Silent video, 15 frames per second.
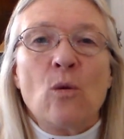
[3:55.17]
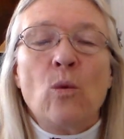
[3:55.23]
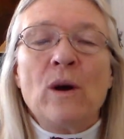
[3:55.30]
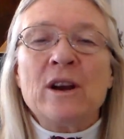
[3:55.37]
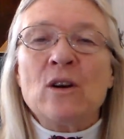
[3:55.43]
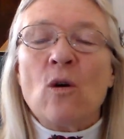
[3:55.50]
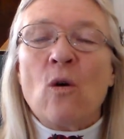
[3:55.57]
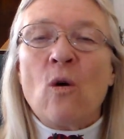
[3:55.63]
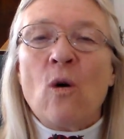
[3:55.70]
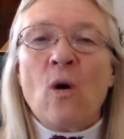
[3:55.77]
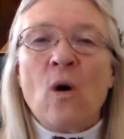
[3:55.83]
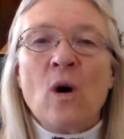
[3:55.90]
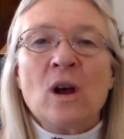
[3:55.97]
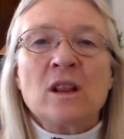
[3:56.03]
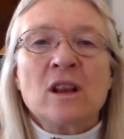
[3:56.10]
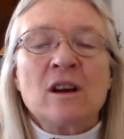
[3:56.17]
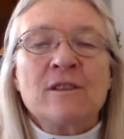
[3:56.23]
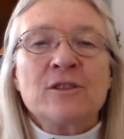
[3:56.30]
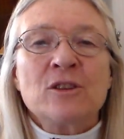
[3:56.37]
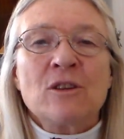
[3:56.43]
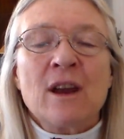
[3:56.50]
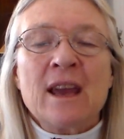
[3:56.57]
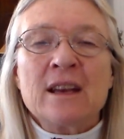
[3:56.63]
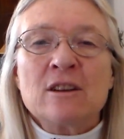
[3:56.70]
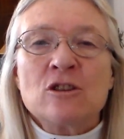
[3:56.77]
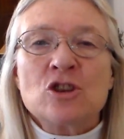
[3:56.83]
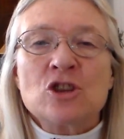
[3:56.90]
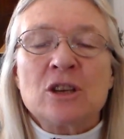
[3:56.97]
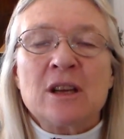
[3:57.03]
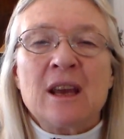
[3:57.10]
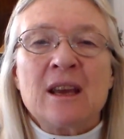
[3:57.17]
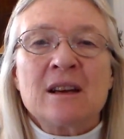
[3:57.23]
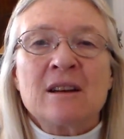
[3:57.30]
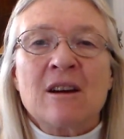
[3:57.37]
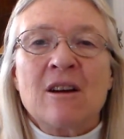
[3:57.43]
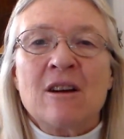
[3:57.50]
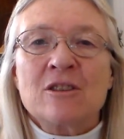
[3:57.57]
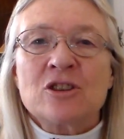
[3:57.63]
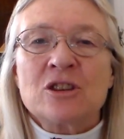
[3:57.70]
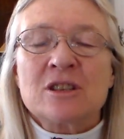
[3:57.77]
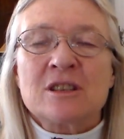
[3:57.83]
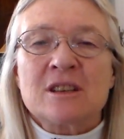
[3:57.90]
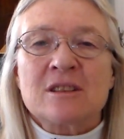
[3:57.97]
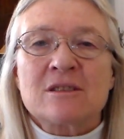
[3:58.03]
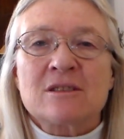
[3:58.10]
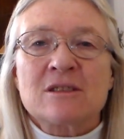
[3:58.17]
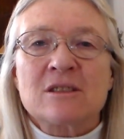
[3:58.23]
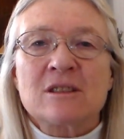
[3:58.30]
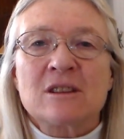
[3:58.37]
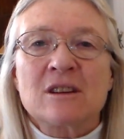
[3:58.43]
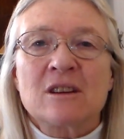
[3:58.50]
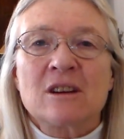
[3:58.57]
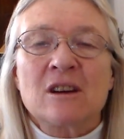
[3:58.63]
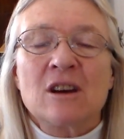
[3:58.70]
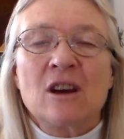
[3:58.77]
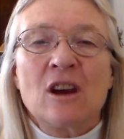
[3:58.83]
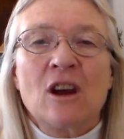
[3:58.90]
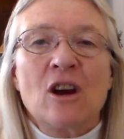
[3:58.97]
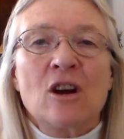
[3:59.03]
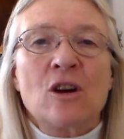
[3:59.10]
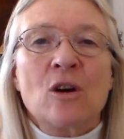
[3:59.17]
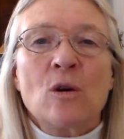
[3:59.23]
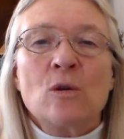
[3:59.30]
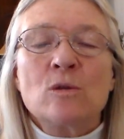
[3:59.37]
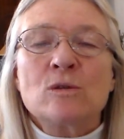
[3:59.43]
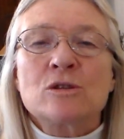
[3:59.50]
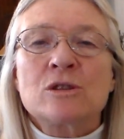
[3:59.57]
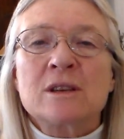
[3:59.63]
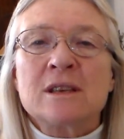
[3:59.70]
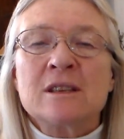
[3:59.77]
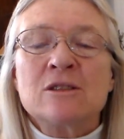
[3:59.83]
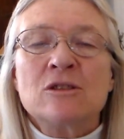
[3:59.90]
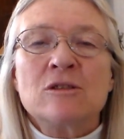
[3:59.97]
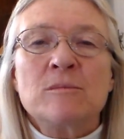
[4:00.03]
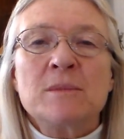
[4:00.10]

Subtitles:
When all of your energy and consciousness goes into